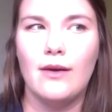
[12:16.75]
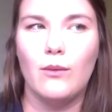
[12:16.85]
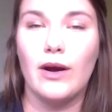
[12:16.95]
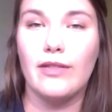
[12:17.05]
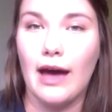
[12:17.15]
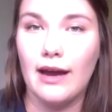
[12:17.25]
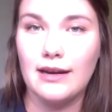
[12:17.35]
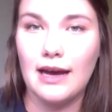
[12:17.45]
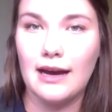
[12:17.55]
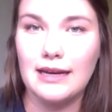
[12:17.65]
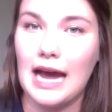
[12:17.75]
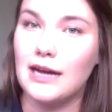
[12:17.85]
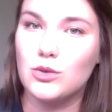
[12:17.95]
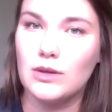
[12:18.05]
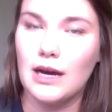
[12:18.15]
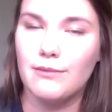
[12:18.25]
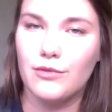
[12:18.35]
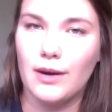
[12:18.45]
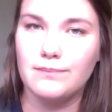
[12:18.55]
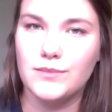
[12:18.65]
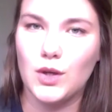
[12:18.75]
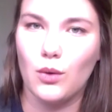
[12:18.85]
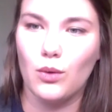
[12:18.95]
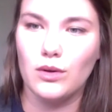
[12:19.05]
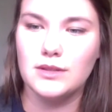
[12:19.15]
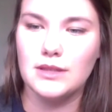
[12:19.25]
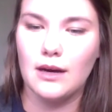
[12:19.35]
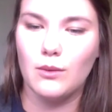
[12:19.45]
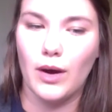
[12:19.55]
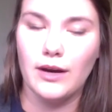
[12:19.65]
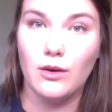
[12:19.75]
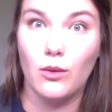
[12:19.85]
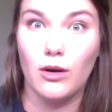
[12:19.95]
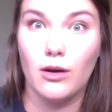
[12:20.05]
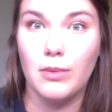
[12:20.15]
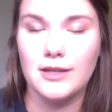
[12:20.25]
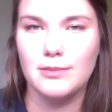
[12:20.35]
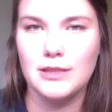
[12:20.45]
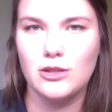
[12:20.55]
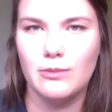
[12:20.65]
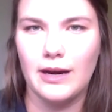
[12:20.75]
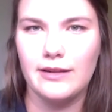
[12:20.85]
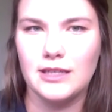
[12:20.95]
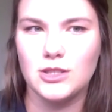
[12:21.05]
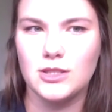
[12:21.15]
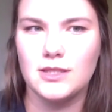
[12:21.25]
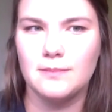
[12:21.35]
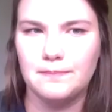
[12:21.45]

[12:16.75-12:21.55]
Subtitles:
where that cash would come from to hold 1 or possibly 2 by-elections.